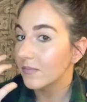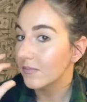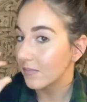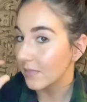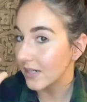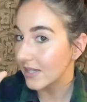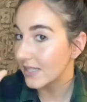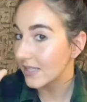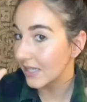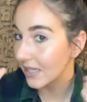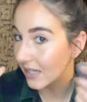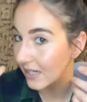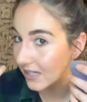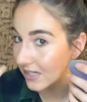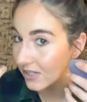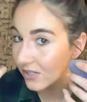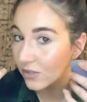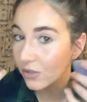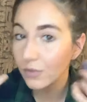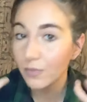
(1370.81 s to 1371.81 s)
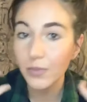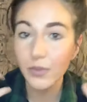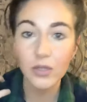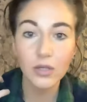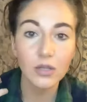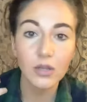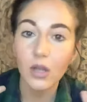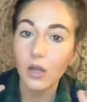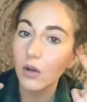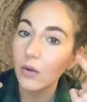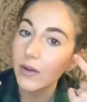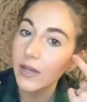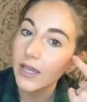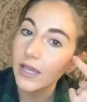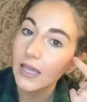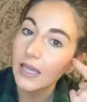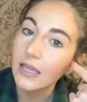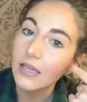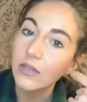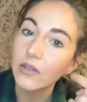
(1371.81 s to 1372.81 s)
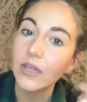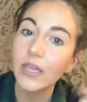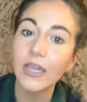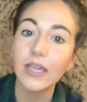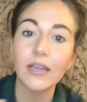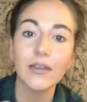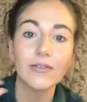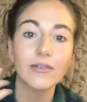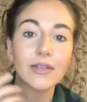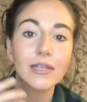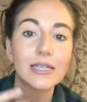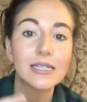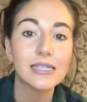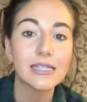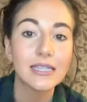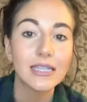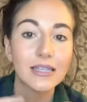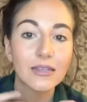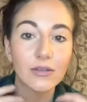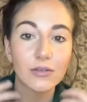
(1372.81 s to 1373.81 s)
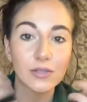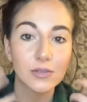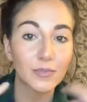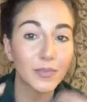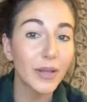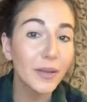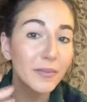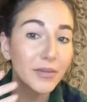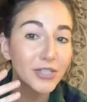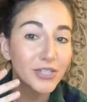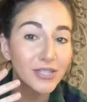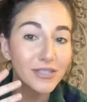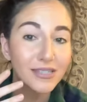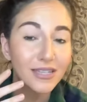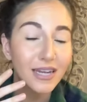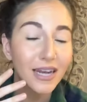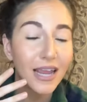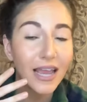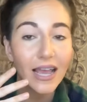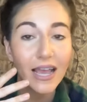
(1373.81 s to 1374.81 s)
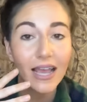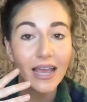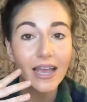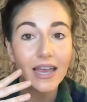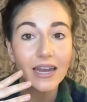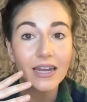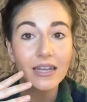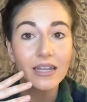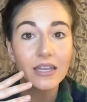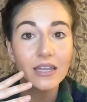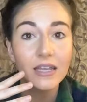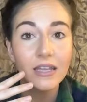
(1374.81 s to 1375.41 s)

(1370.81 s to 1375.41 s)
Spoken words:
My skin is super glowy. You can't really see those blemishes that I had